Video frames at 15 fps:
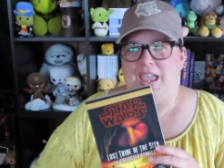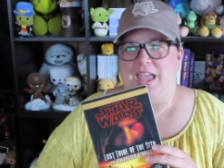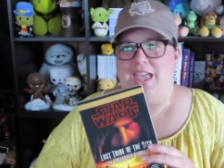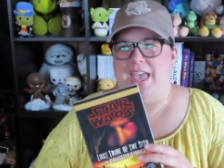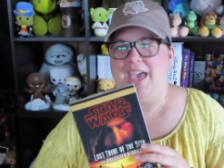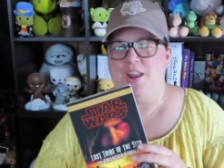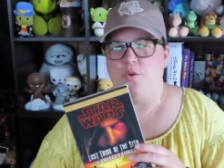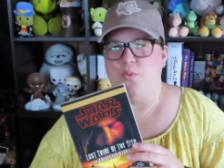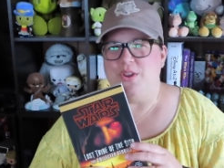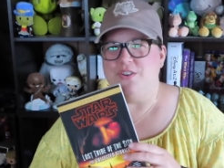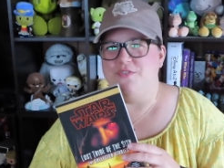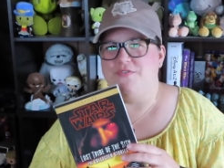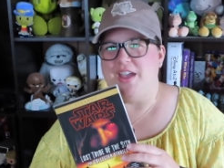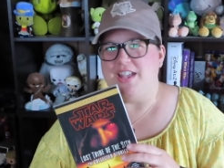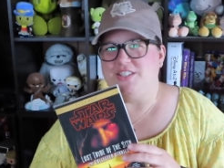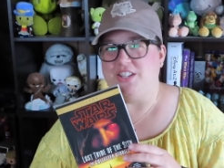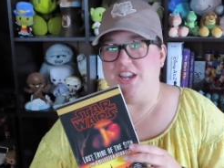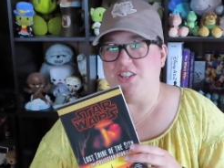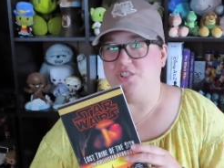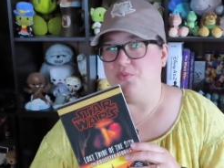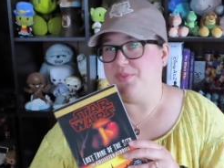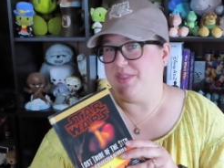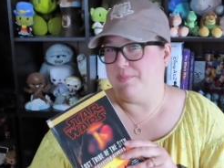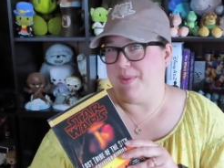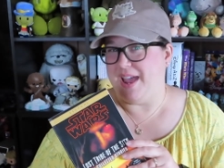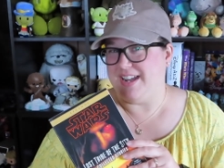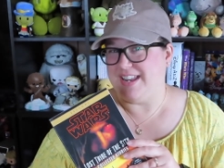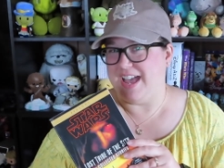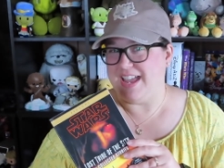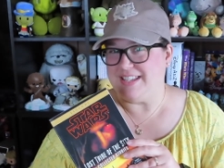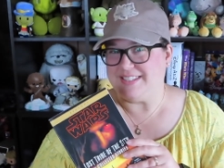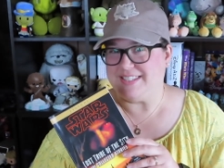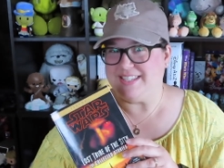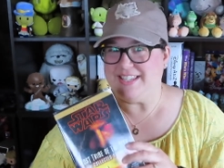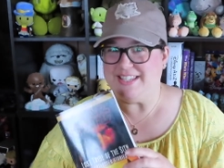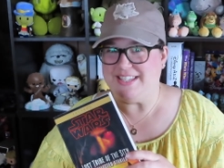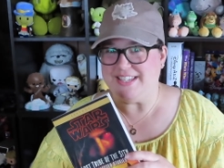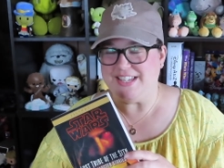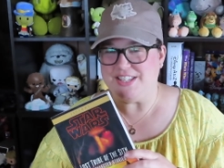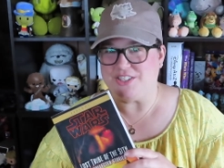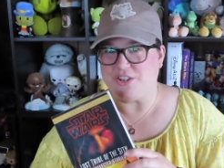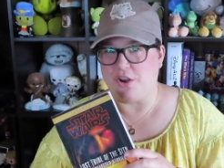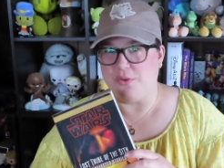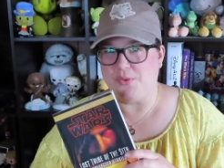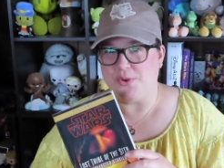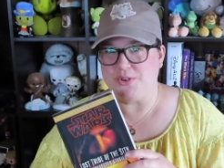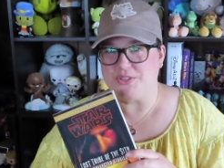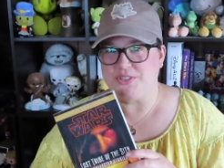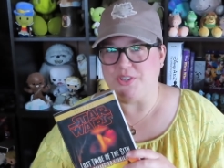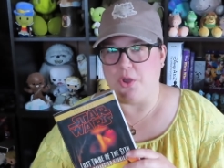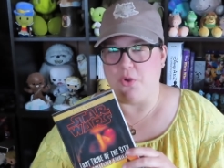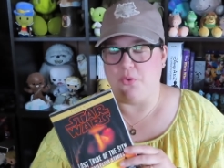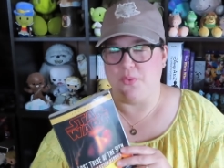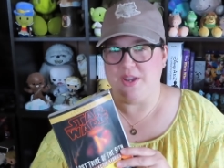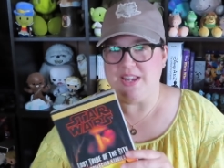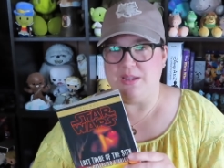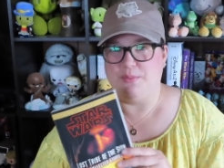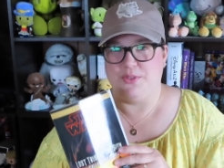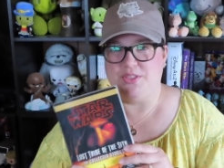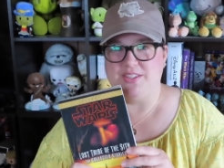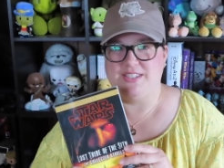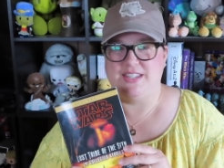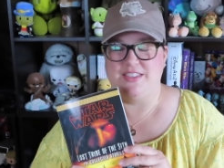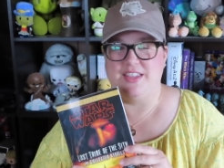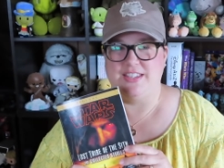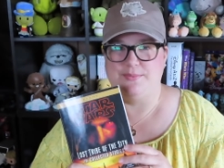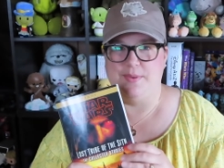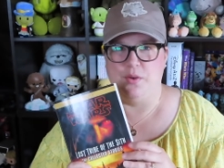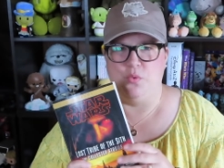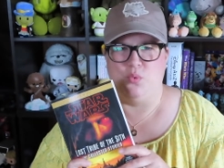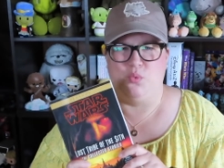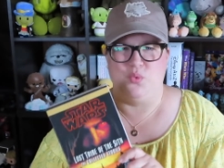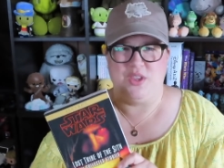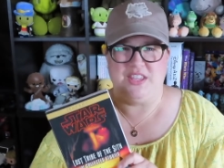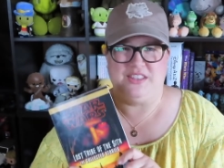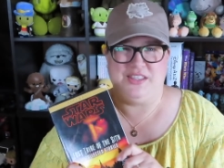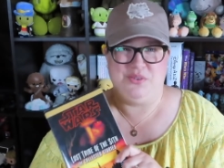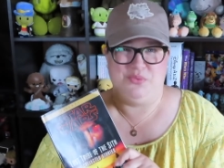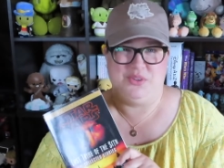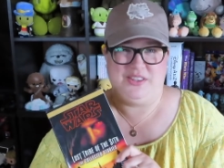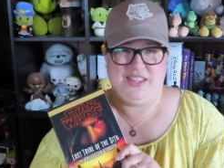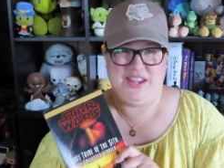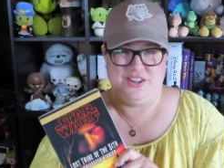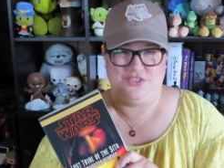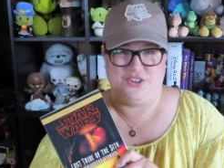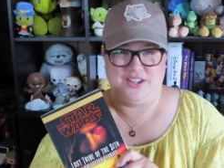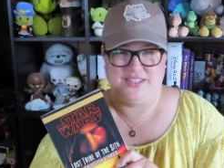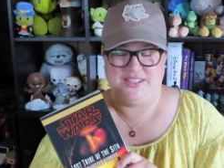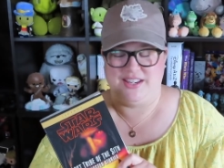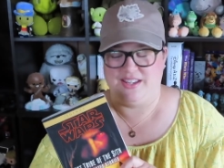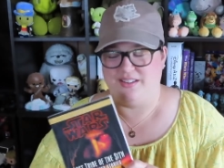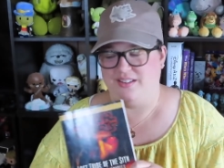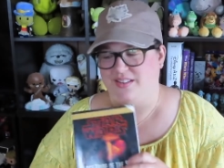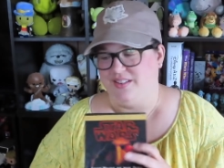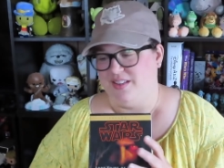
had a weird fascination with the bad guys in Star Wars. So reading about the Sith has been really, really interesting